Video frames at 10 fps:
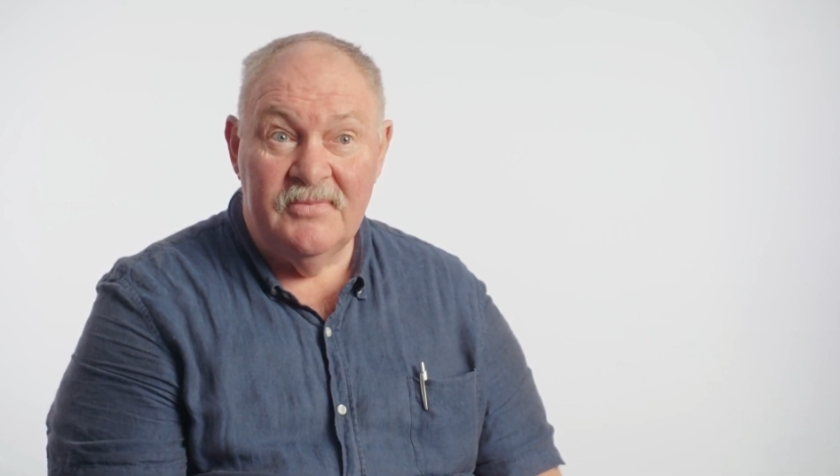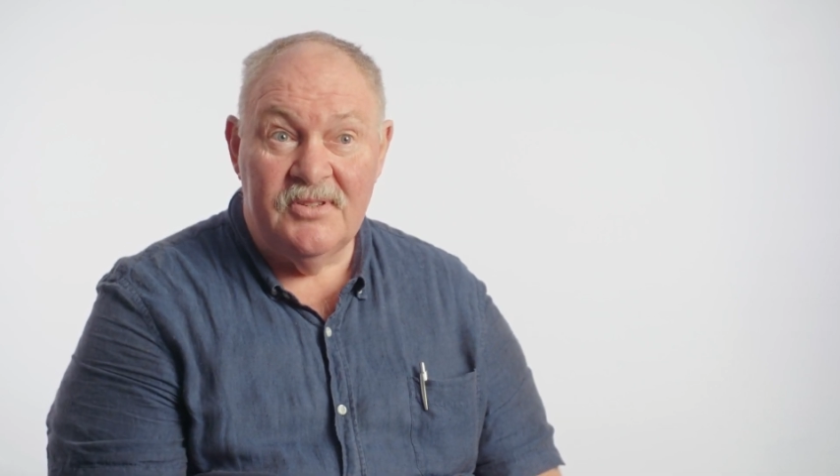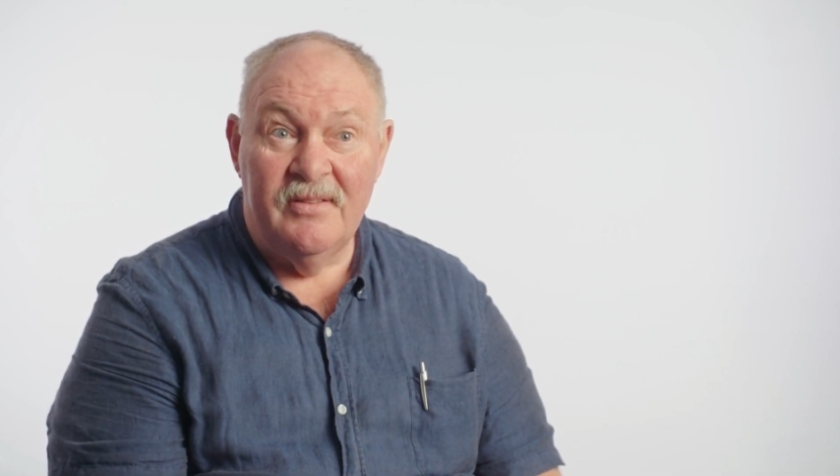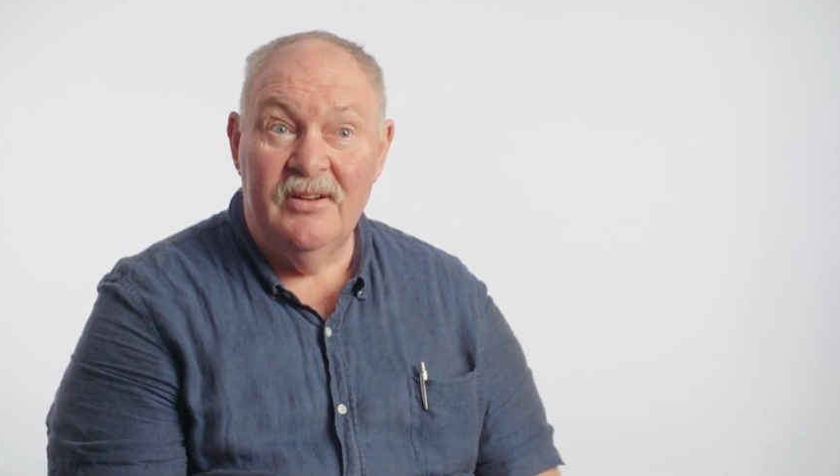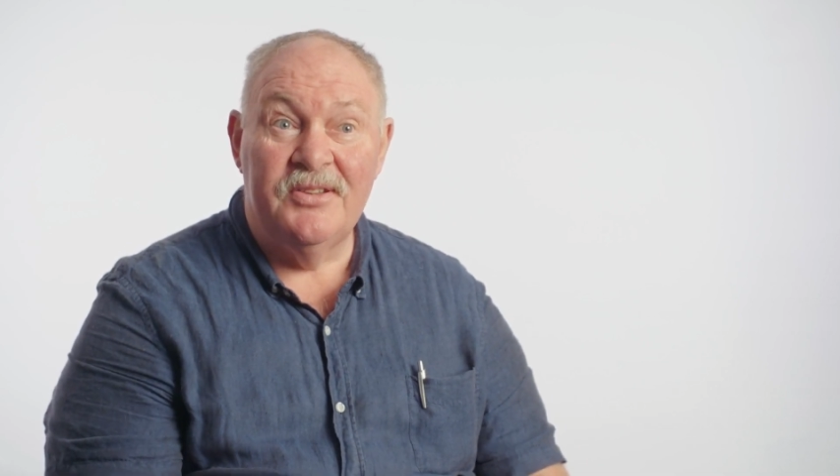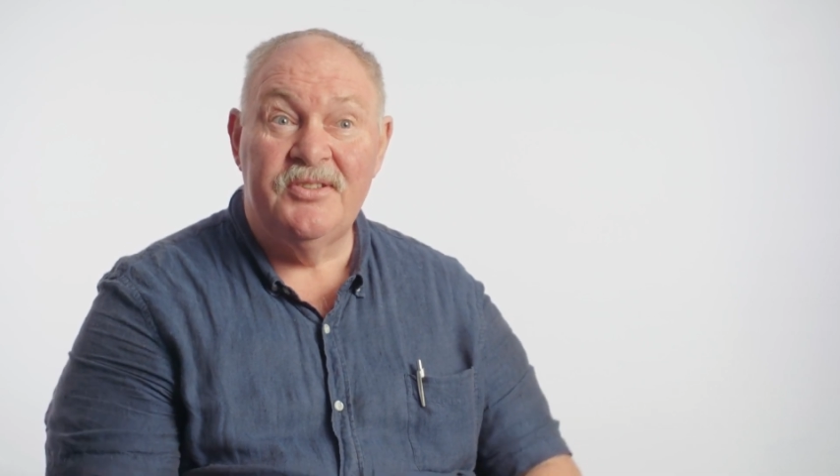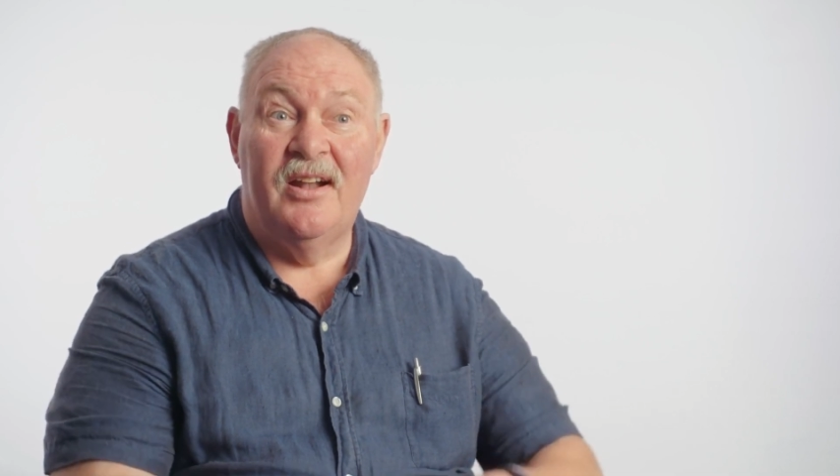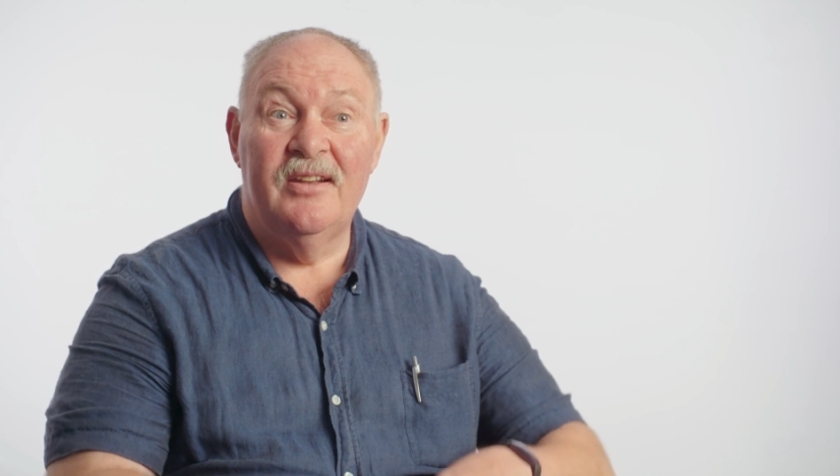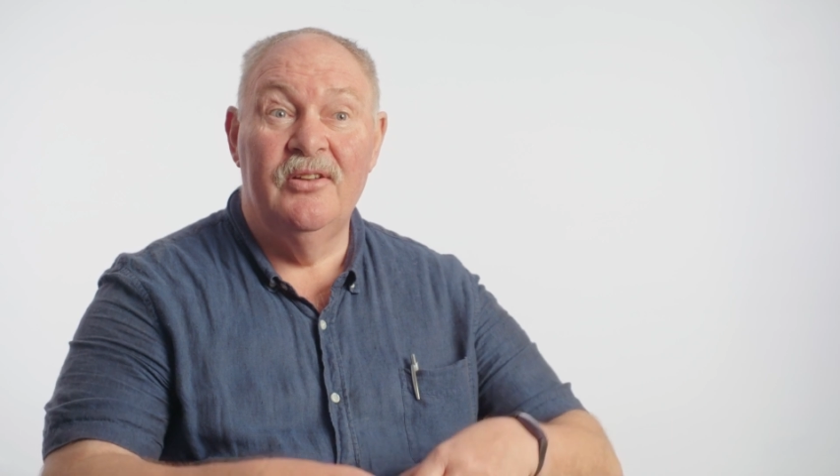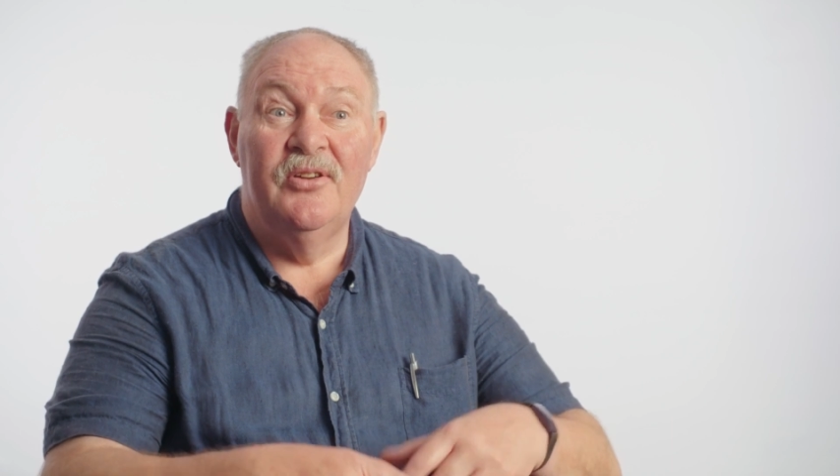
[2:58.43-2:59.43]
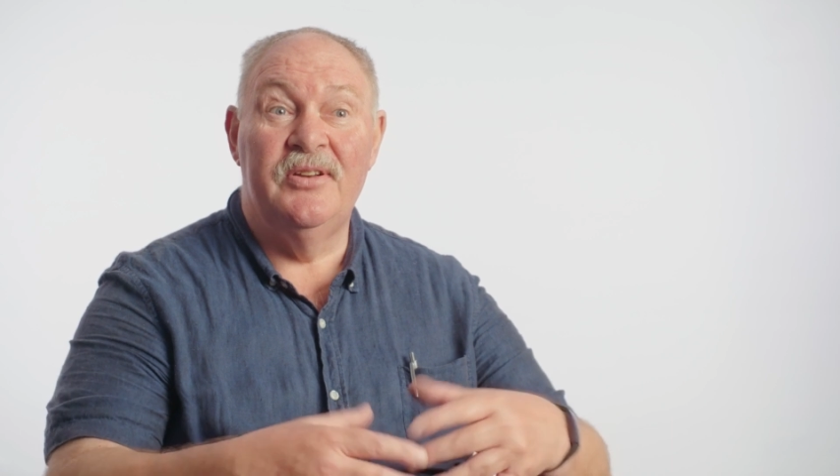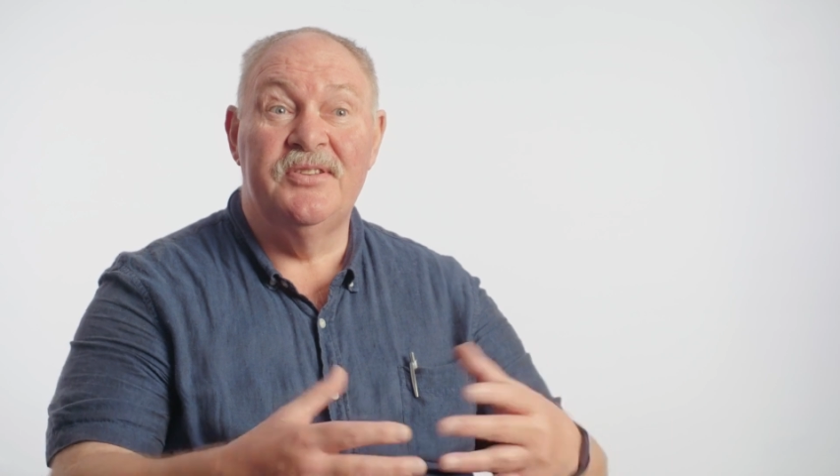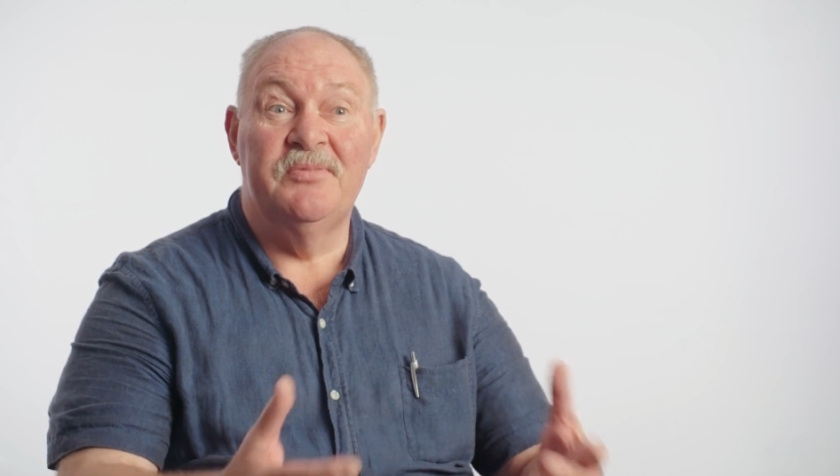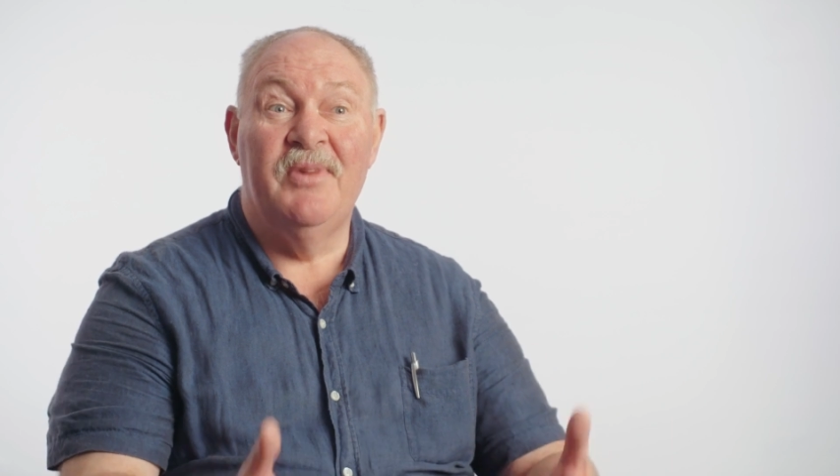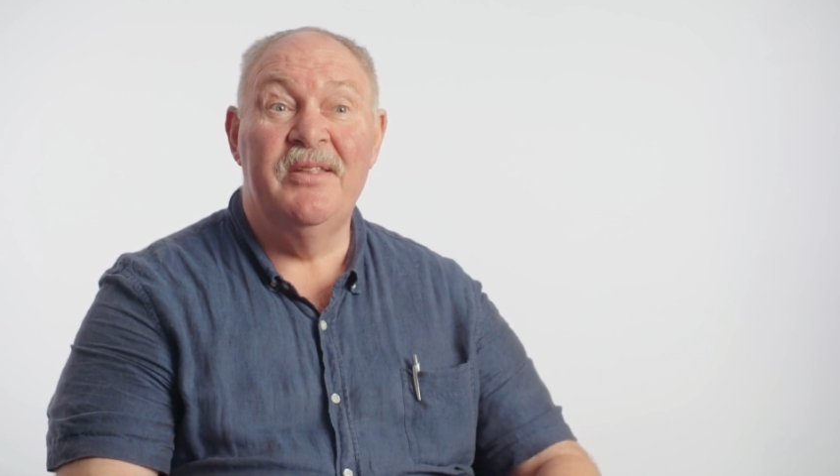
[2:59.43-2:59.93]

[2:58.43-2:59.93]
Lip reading: So then I started learning some